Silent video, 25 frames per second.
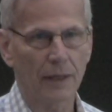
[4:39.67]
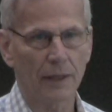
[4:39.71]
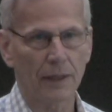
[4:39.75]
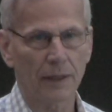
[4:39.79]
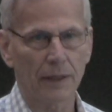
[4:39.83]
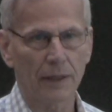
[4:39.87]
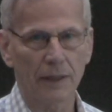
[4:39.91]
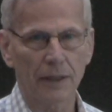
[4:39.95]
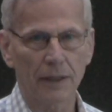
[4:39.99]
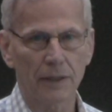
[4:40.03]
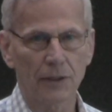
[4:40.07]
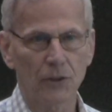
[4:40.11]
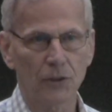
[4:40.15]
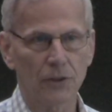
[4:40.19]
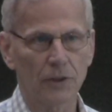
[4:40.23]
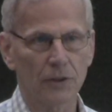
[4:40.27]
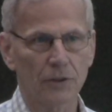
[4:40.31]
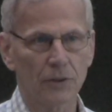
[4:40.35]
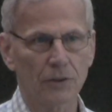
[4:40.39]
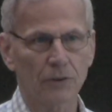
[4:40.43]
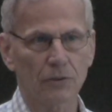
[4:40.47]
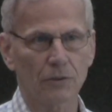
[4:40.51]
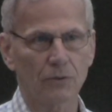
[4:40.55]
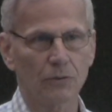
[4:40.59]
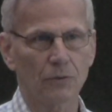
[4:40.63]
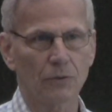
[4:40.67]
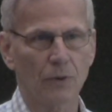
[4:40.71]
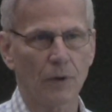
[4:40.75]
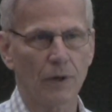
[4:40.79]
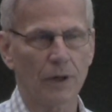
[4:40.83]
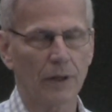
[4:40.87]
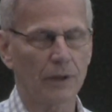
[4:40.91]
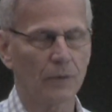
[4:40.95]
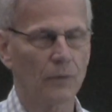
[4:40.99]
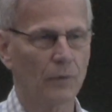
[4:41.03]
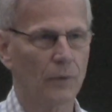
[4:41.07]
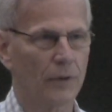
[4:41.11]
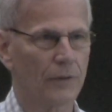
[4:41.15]
And again, just
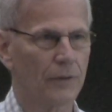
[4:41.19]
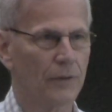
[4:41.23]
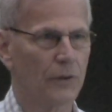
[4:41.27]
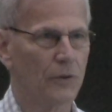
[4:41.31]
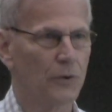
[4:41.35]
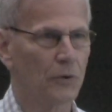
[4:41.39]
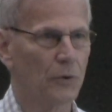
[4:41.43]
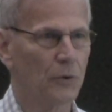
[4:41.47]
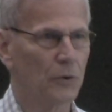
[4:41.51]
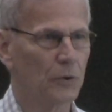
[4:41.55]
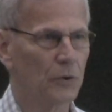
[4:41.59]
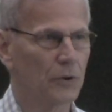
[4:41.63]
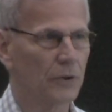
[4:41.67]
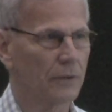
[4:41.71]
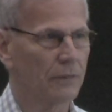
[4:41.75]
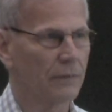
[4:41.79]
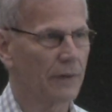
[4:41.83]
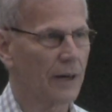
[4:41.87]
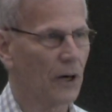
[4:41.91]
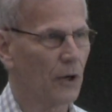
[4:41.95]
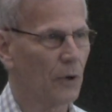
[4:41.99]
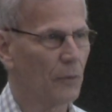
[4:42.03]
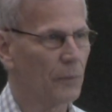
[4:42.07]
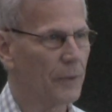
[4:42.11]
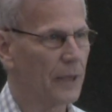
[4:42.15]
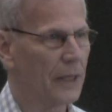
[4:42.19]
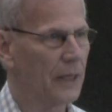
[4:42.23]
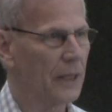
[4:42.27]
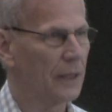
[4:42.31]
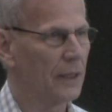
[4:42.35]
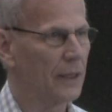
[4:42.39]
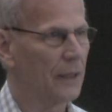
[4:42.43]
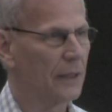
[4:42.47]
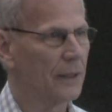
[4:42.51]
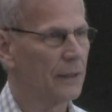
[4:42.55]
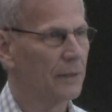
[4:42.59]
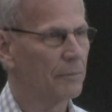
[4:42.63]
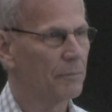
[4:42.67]
struck with the news of how many,